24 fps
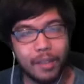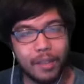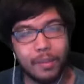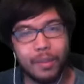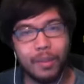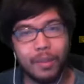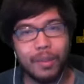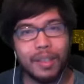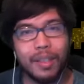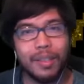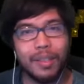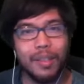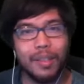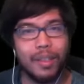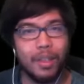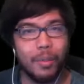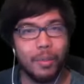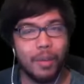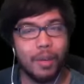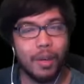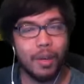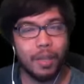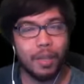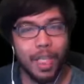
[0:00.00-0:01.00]
We're
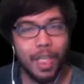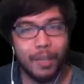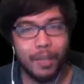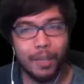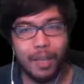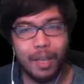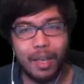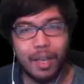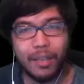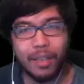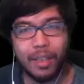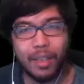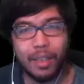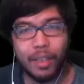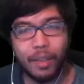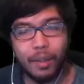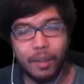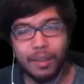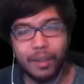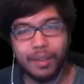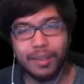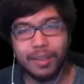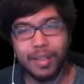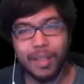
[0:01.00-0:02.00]
continuing our achievement hunting
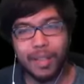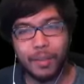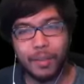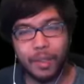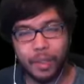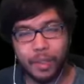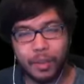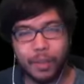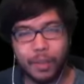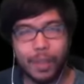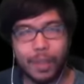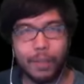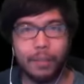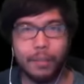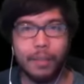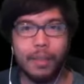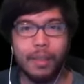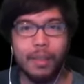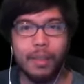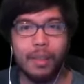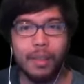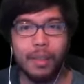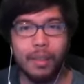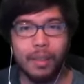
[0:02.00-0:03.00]
during the same stream.
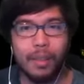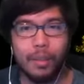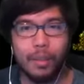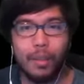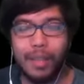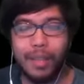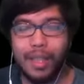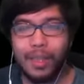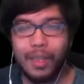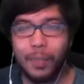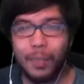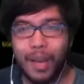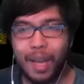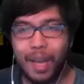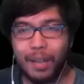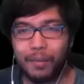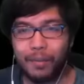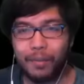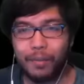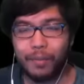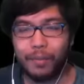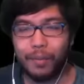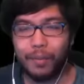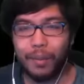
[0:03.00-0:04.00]
We need the band of
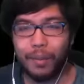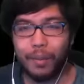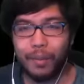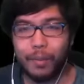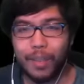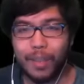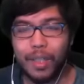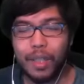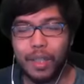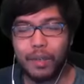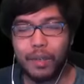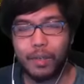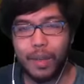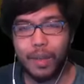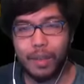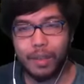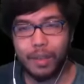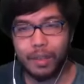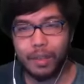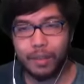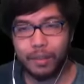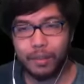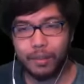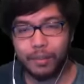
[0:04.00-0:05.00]

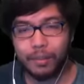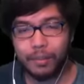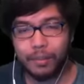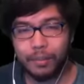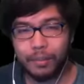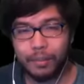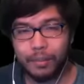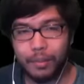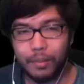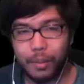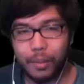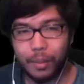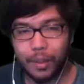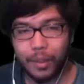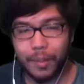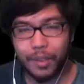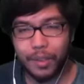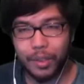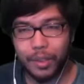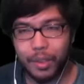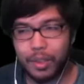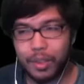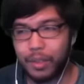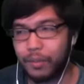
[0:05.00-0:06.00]
regeneration, so we're gonna be
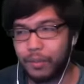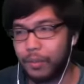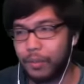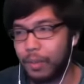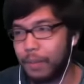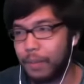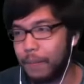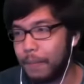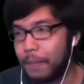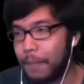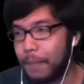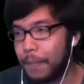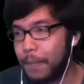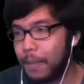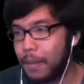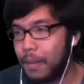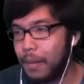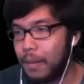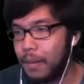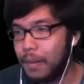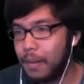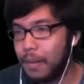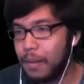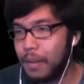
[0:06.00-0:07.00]
searching for it.
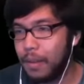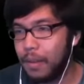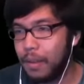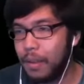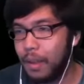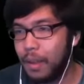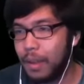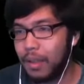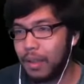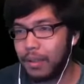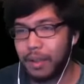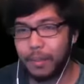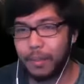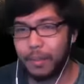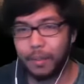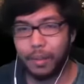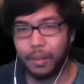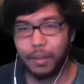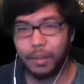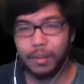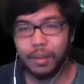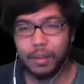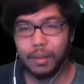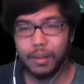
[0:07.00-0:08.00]
Let's keep
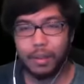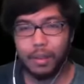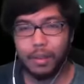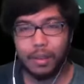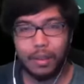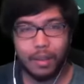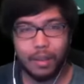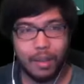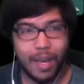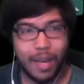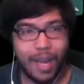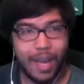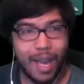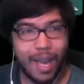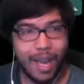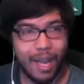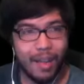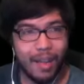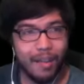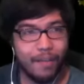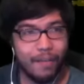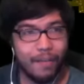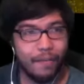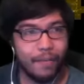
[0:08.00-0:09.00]
going. I
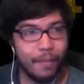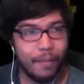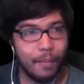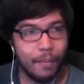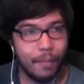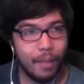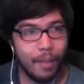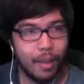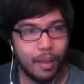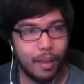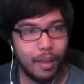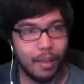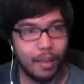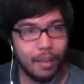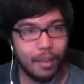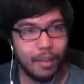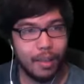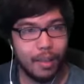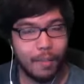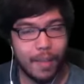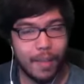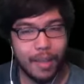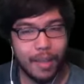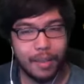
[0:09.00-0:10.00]
have my
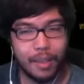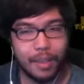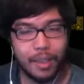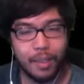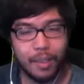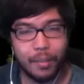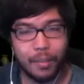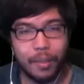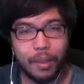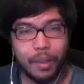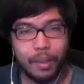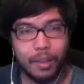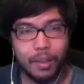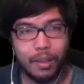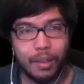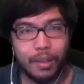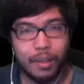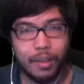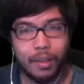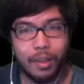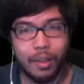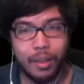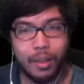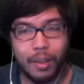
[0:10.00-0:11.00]
amazing Splunker
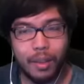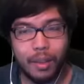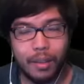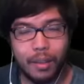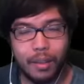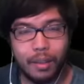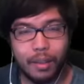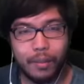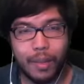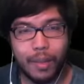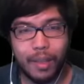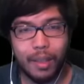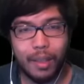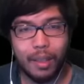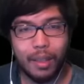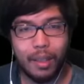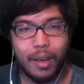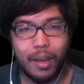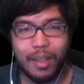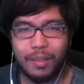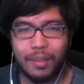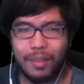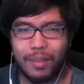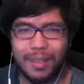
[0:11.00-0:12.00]
thing ready to go. I
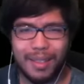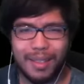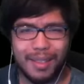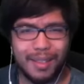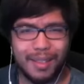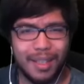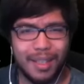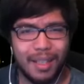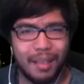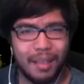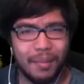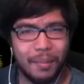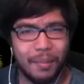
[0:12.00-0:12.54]
just want to dig down.